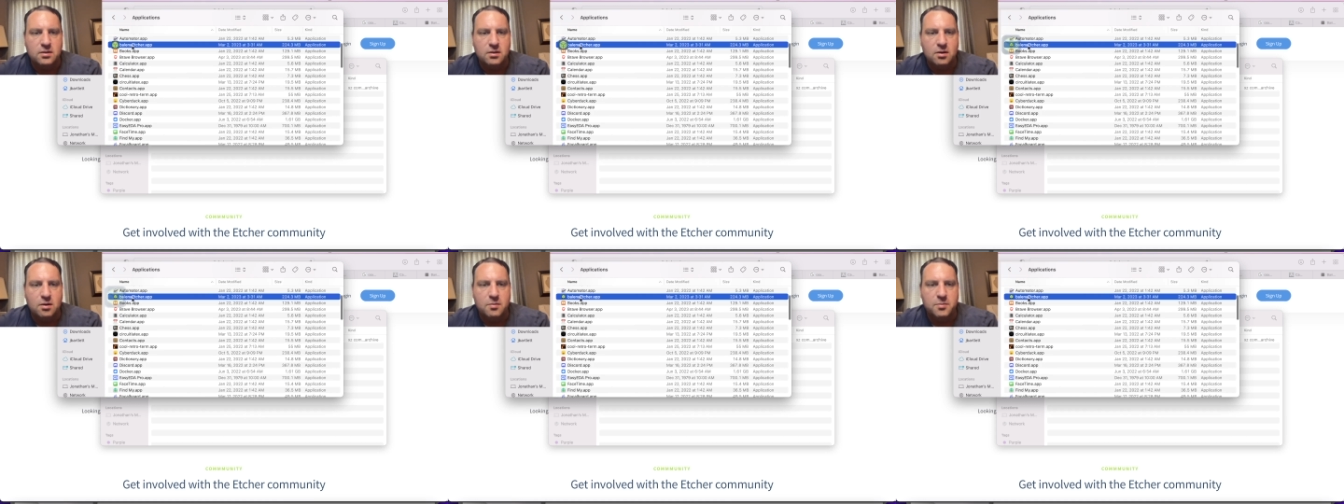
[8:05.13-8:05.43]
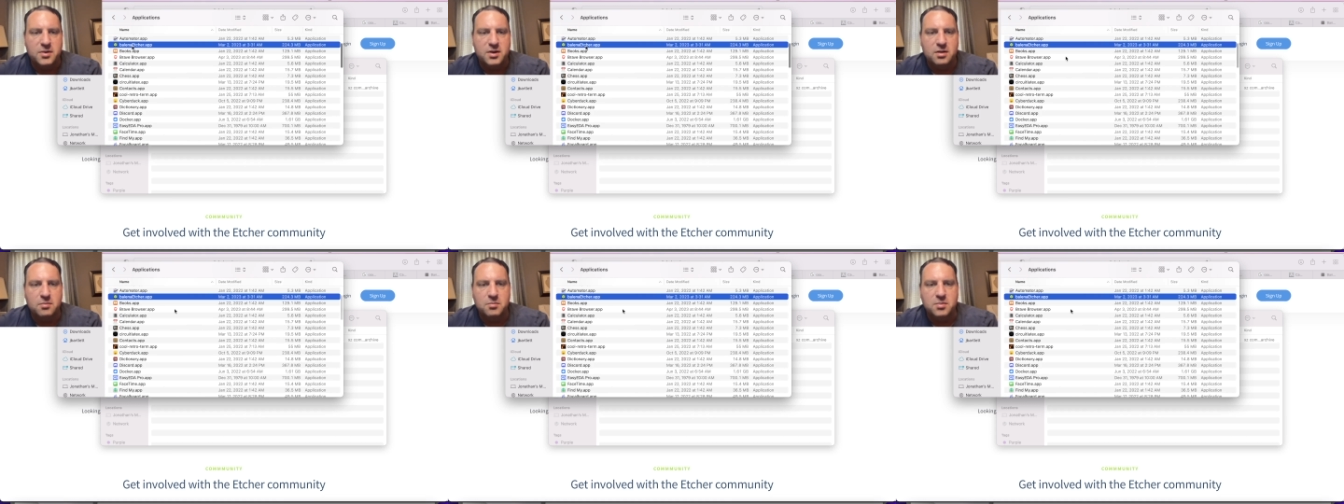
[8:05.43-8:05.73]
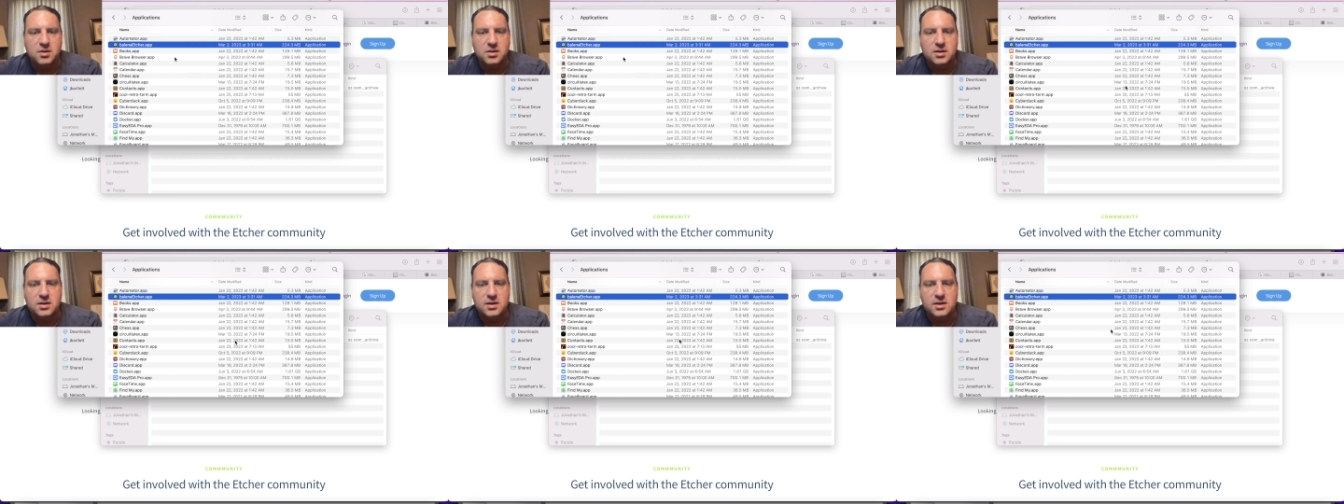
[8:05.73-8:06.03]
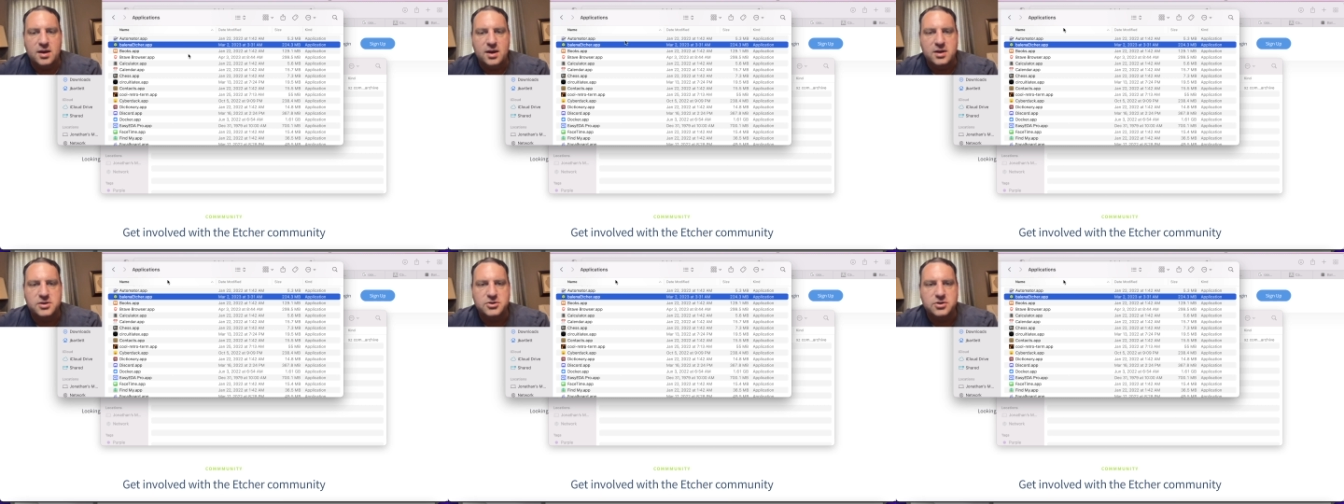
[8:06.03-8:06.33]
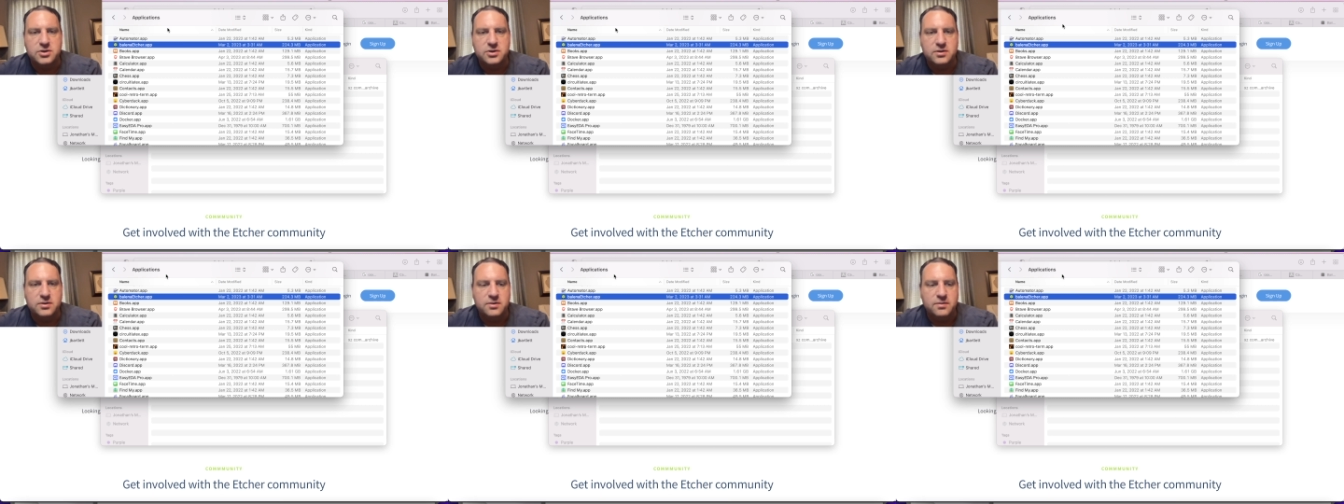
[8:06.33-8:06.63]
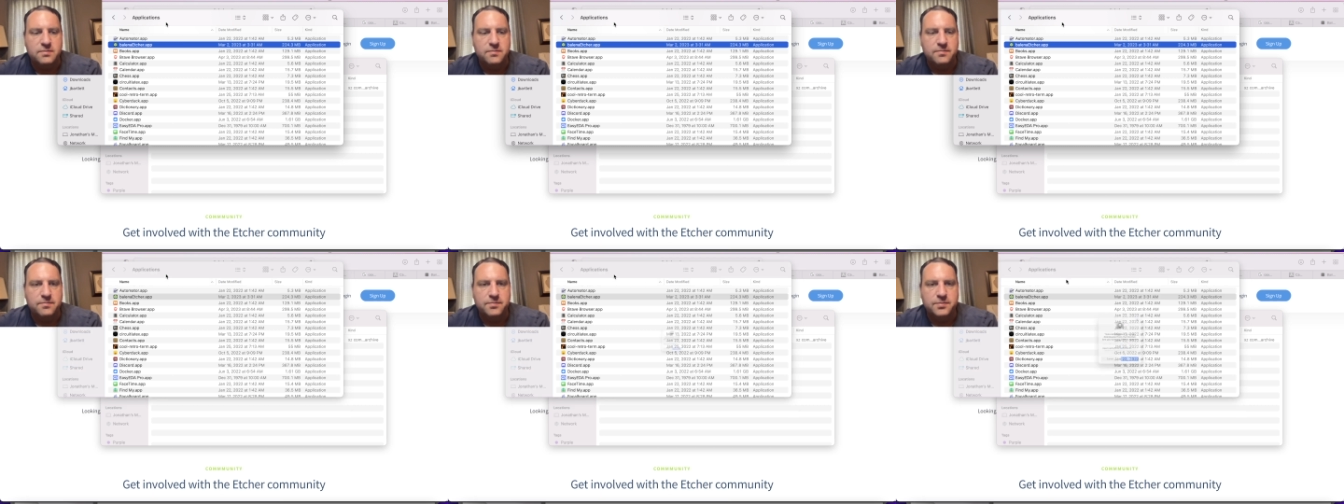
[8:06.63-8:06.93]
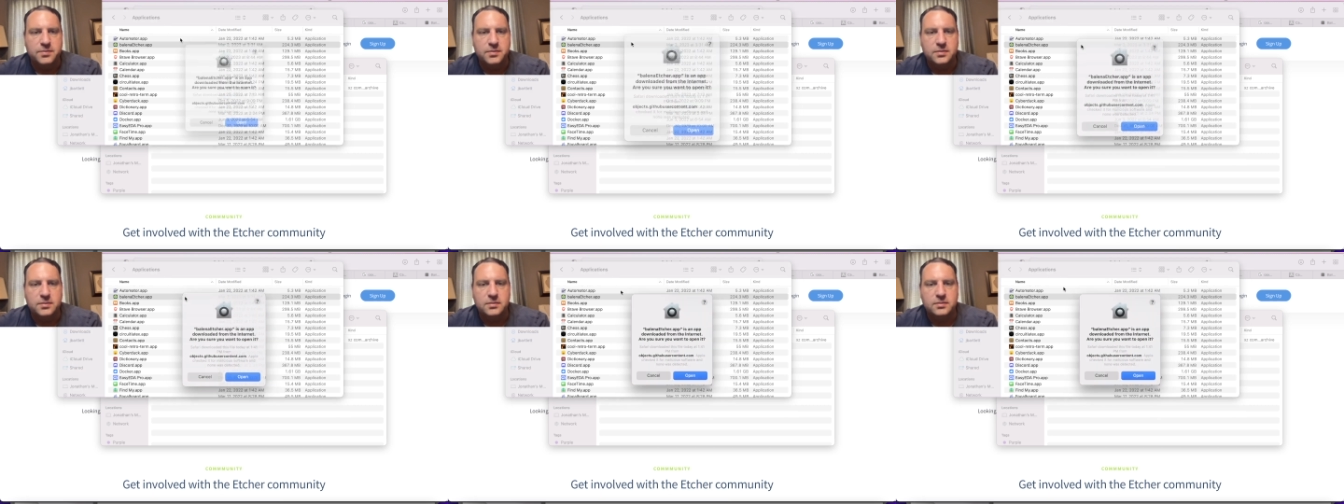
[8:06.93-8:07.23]
open up Balena Etcher.
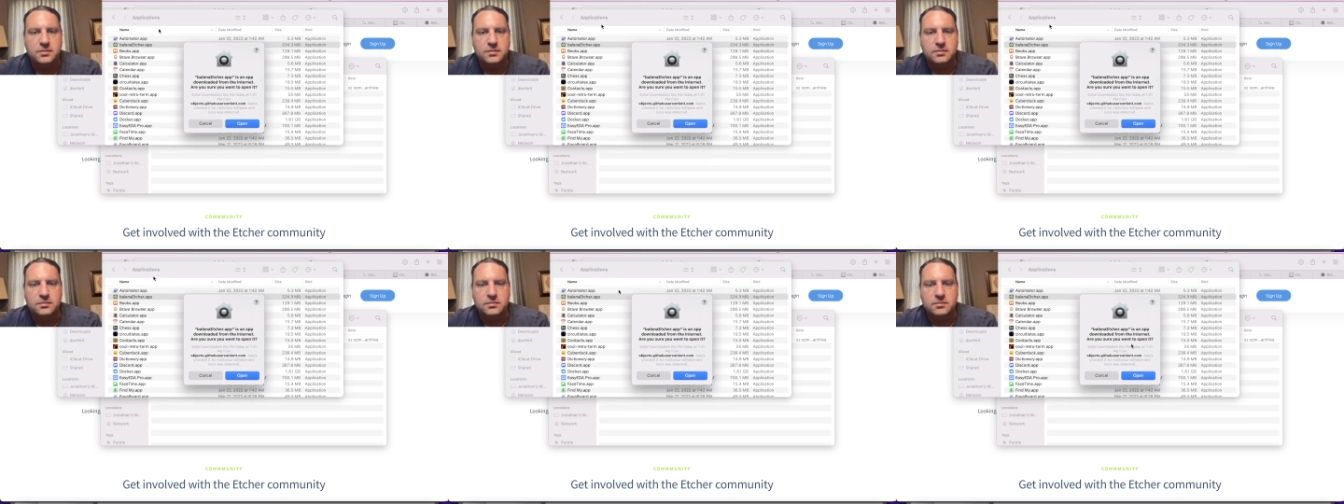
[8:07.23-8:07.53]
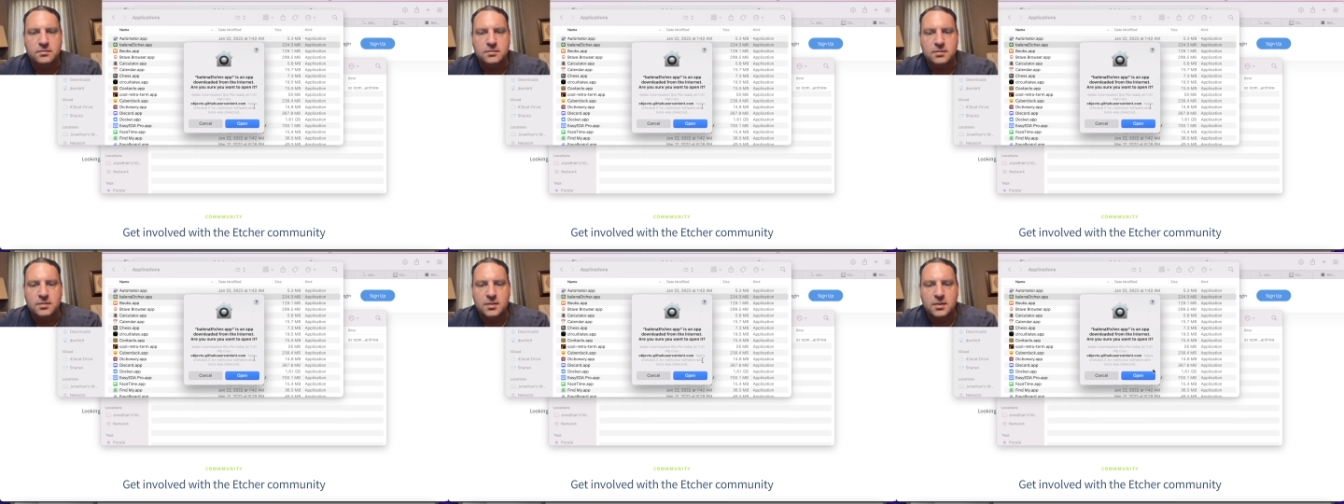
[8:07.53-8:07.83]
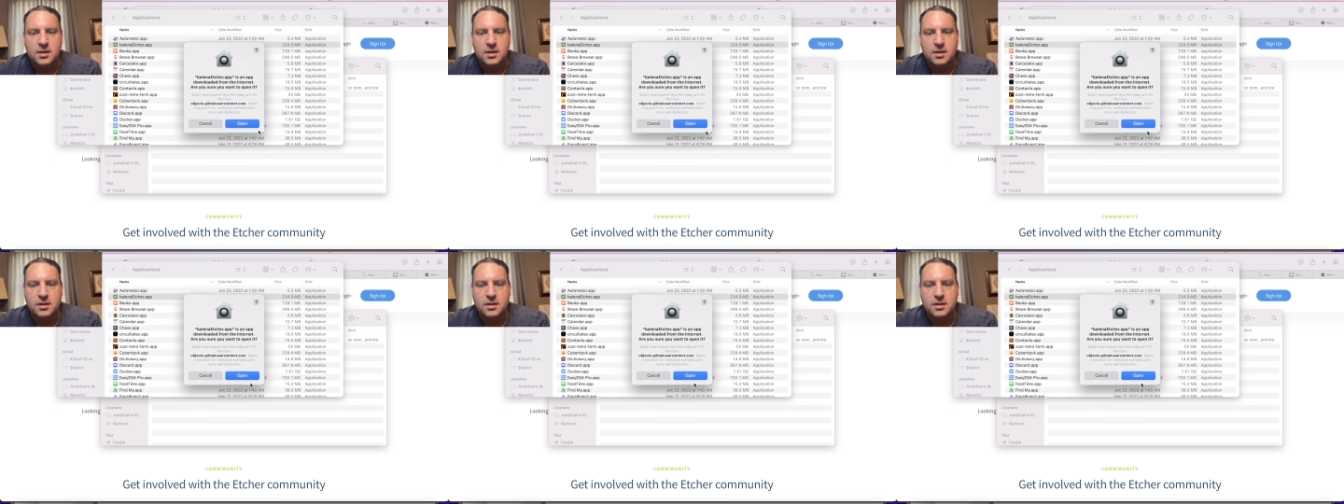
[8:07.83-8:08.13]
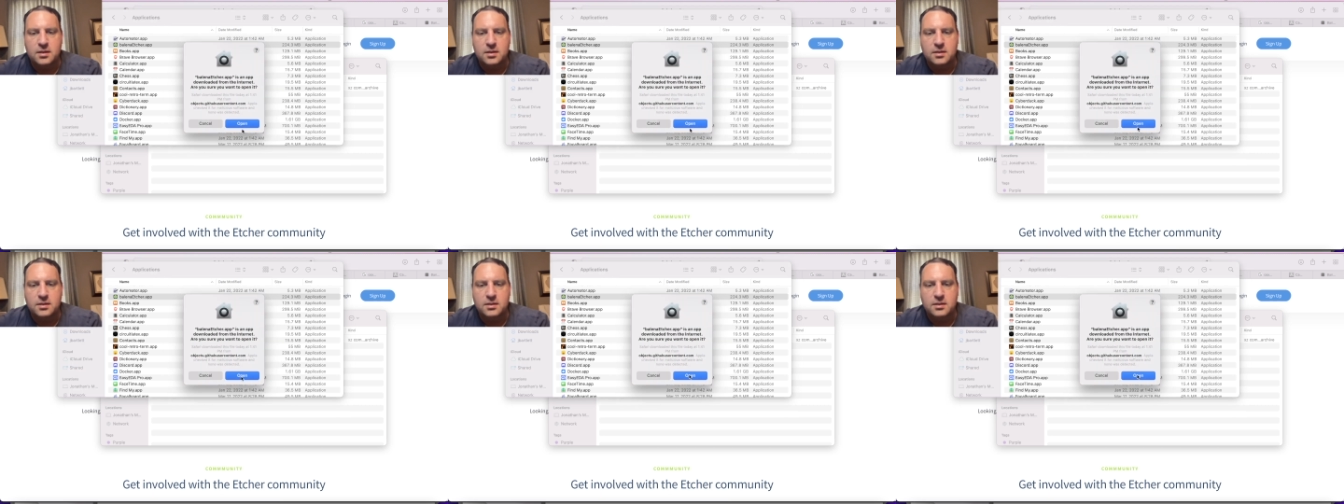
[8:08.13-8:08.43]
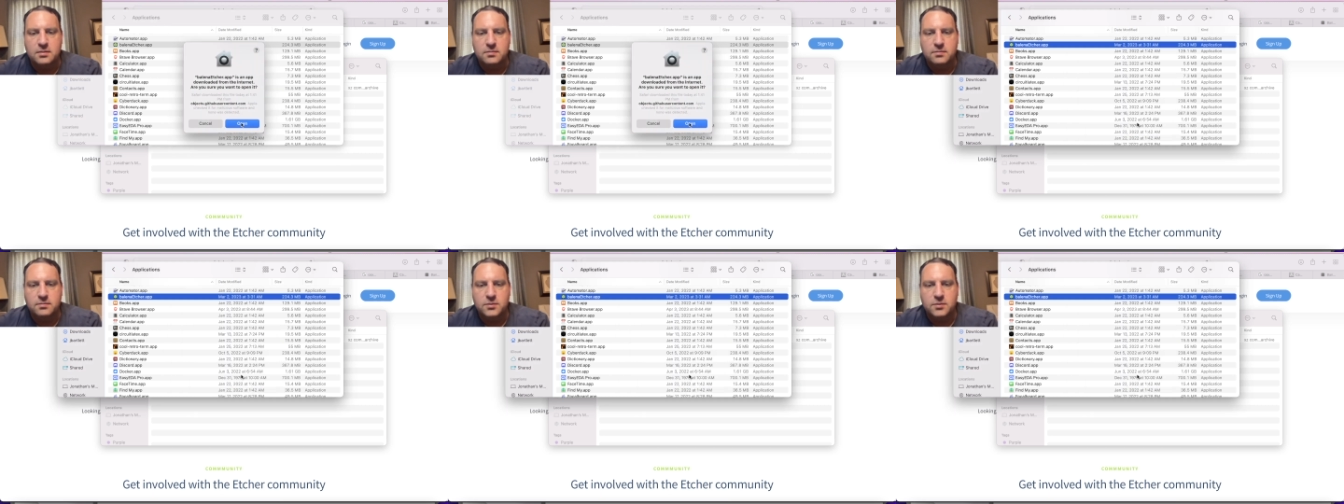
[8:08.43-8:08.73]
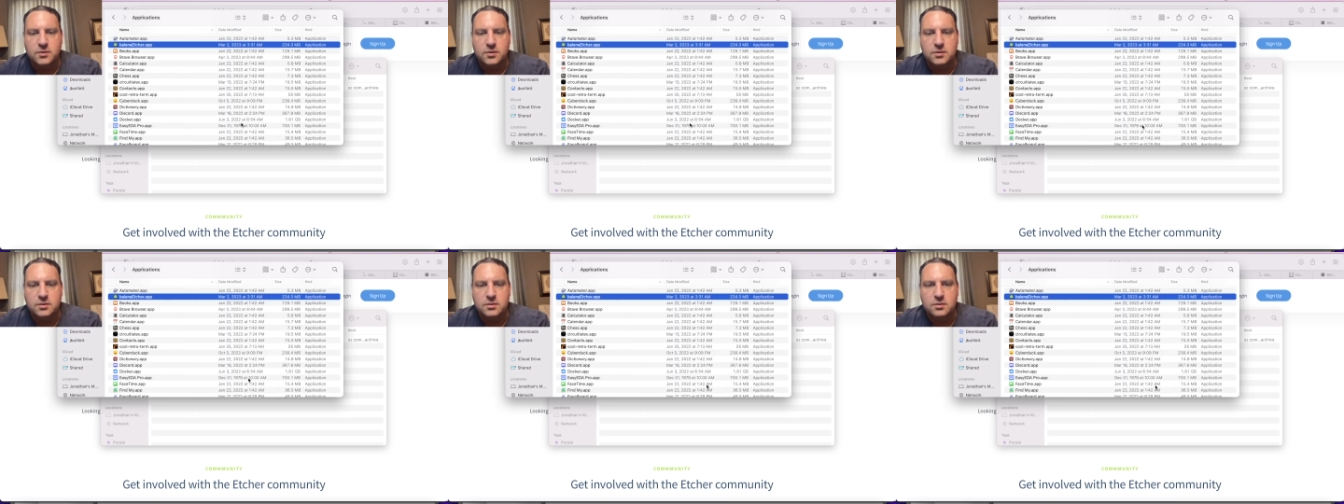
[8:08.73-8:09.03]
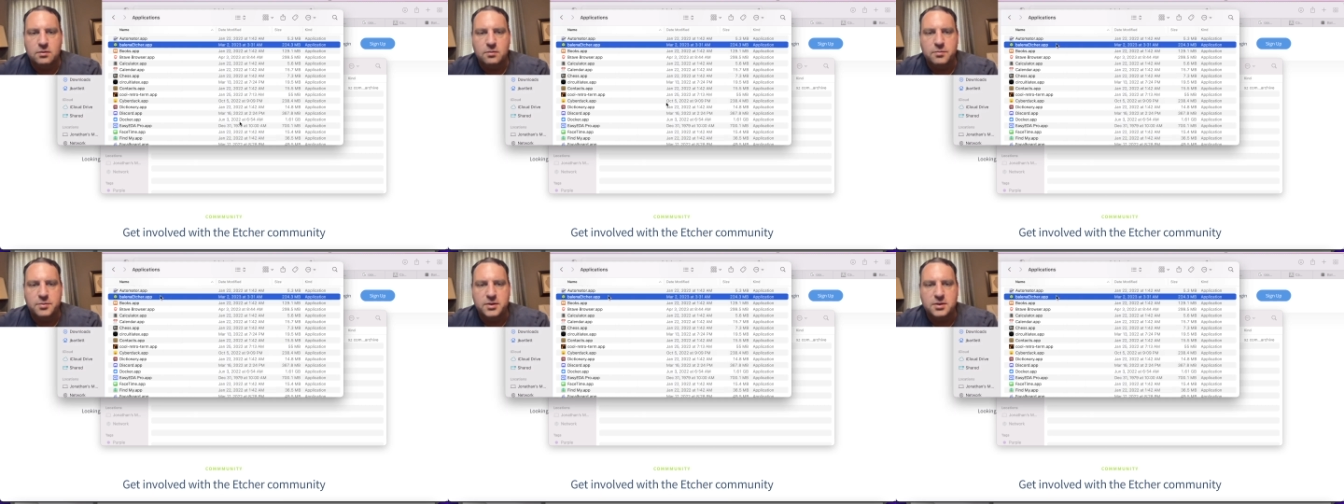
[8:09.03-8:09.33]
I'm going to
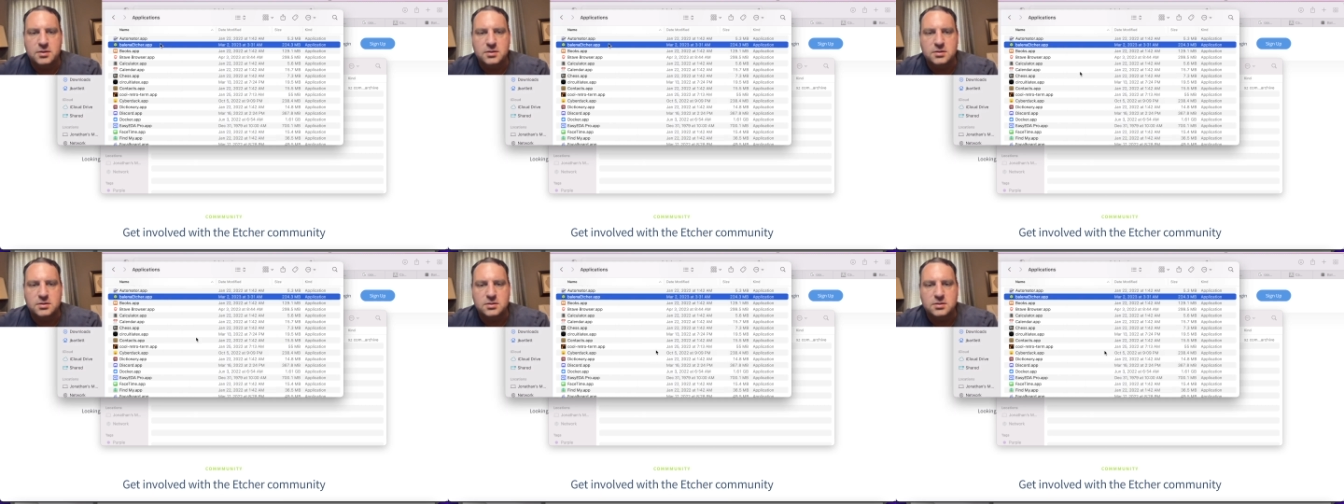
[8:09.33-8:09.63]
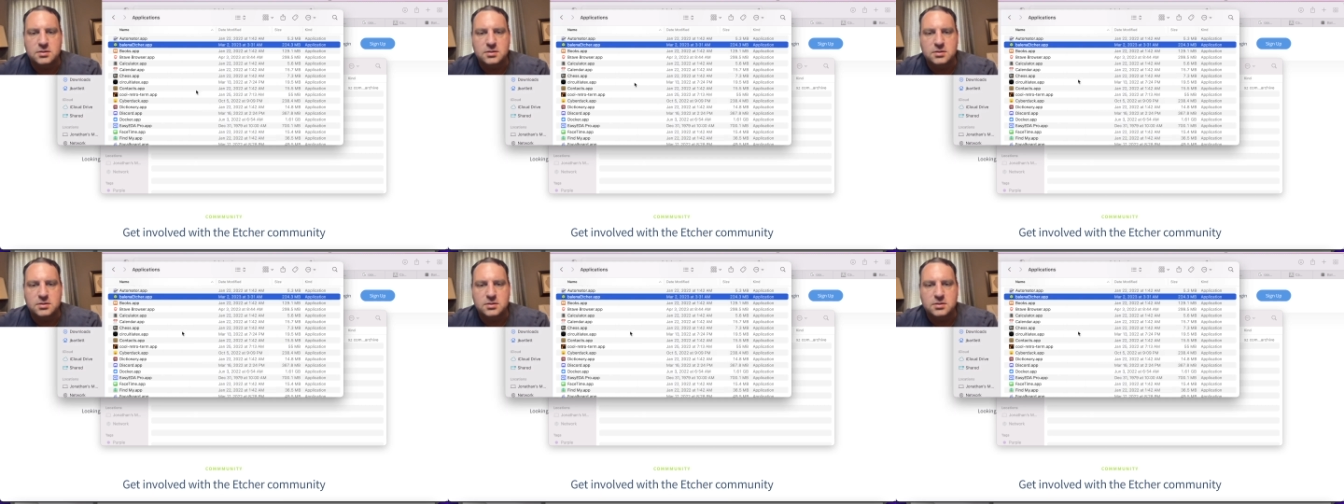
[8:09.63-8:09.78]
open it.